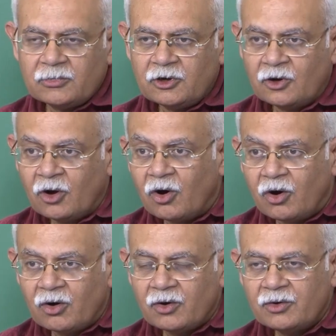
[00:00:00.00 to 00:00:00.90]
law
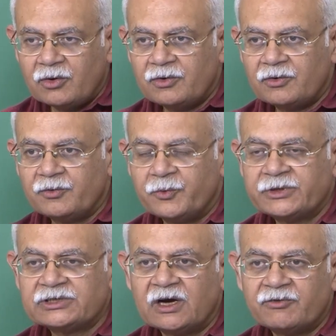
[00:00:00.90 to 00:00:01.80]

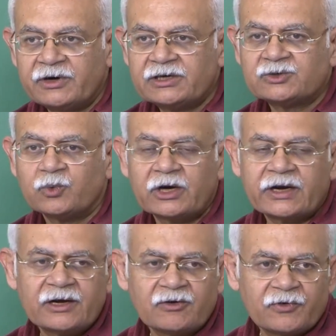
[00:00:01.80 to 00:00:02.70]
which governs what
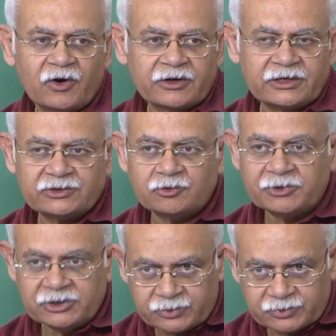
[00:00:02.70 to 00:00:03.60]
kind of concrete should
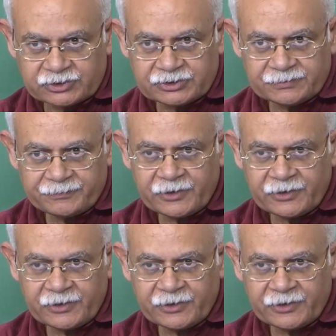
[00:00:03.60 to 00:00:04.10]
be used.